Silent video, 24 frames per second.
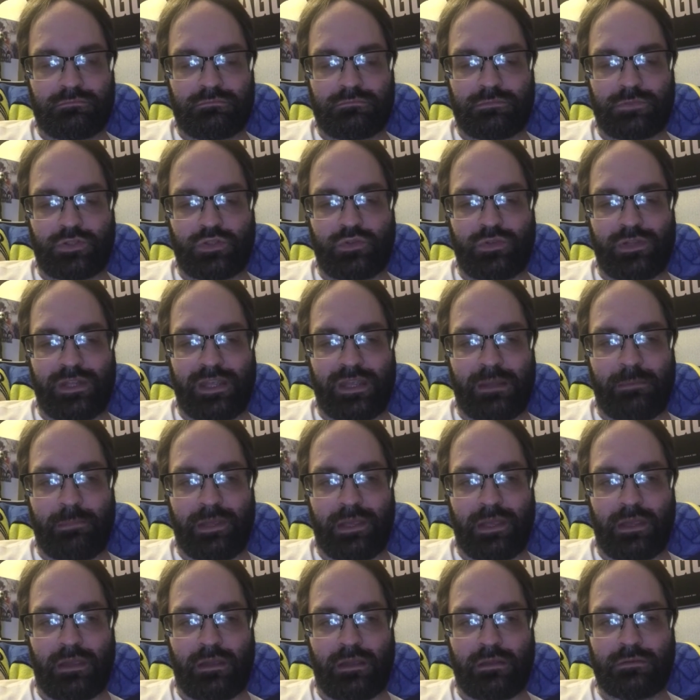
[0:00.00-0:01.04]
too damn
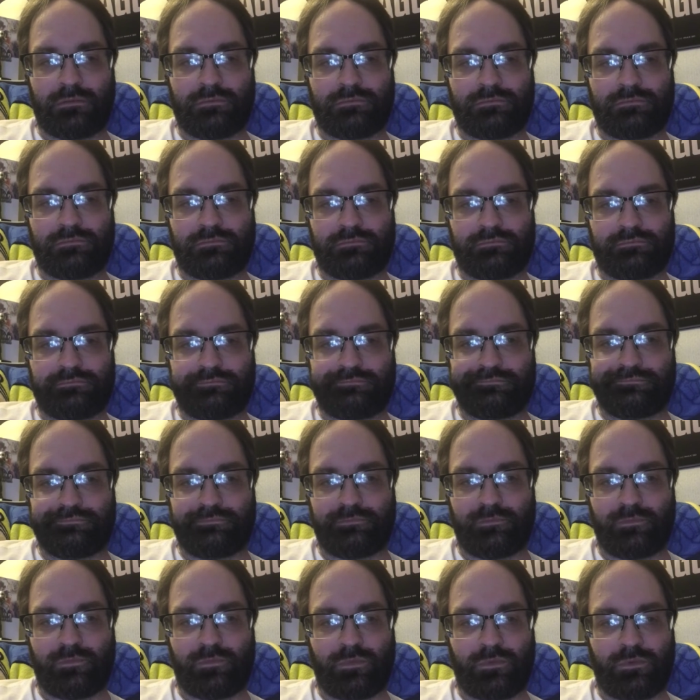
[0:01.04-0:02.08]
big.
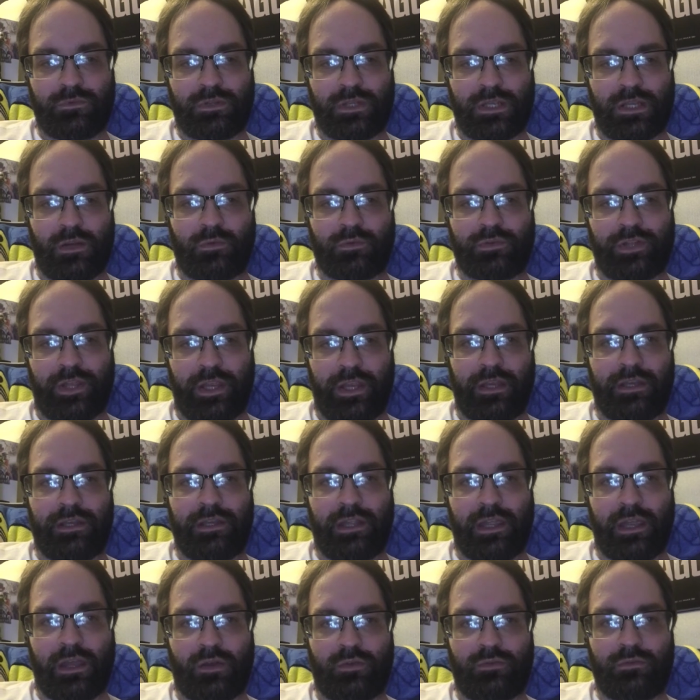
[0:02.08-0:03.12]
They don't tighten
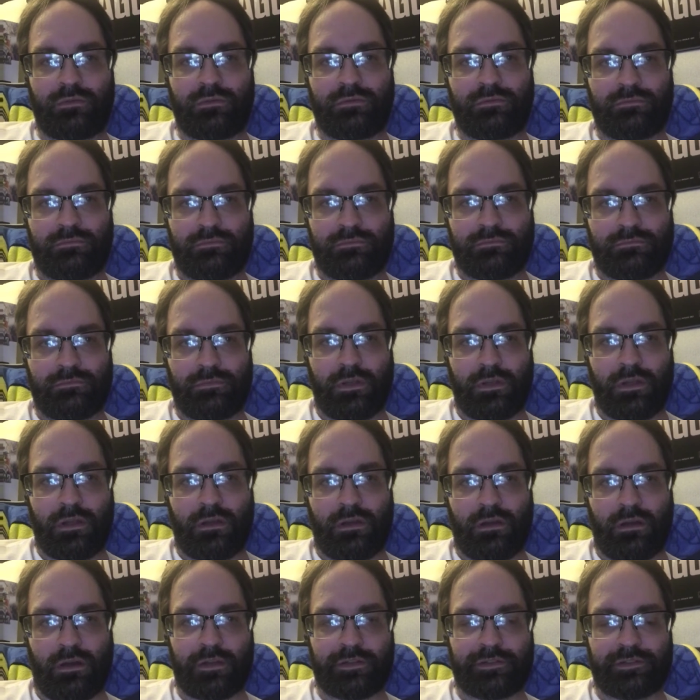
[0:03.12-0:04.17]
down.
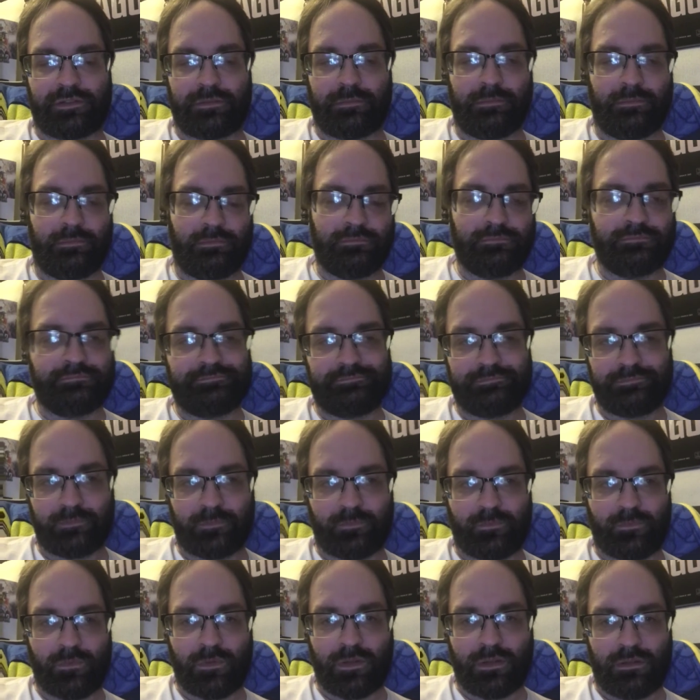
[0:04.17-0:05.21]
Awesome.
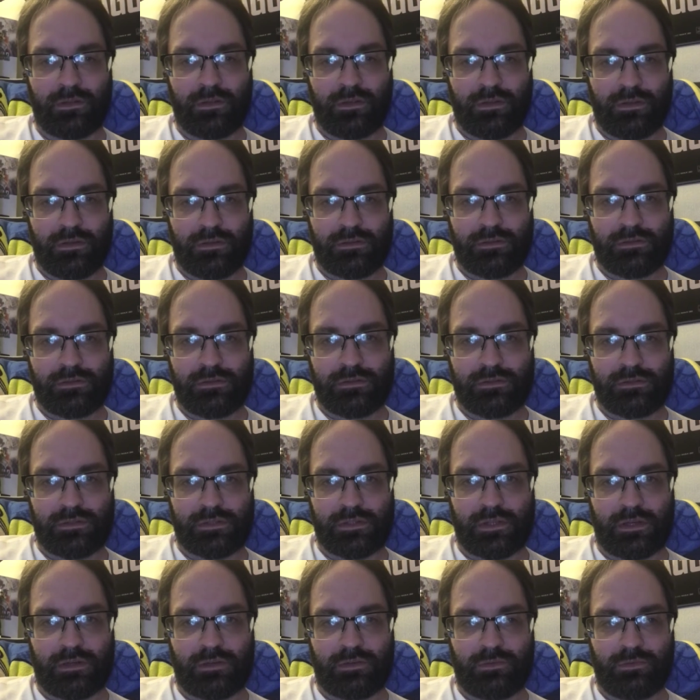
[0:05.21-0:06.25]

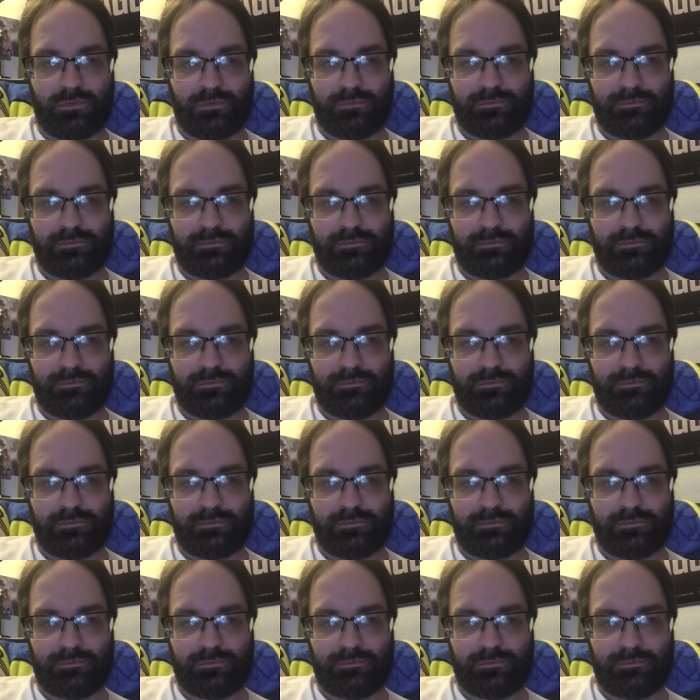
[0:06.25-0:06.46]
So